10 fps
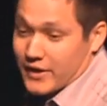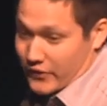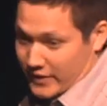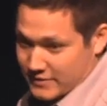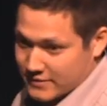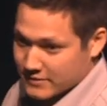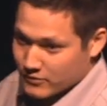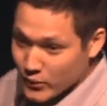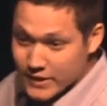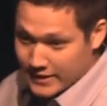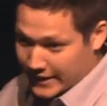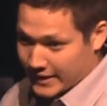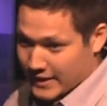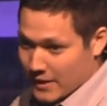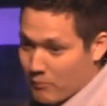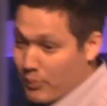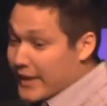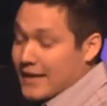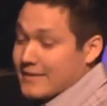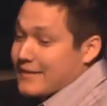ignorance, really,
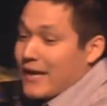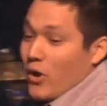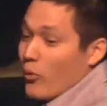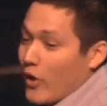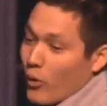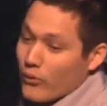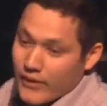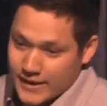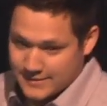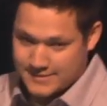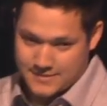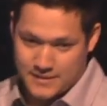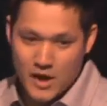because they don't know this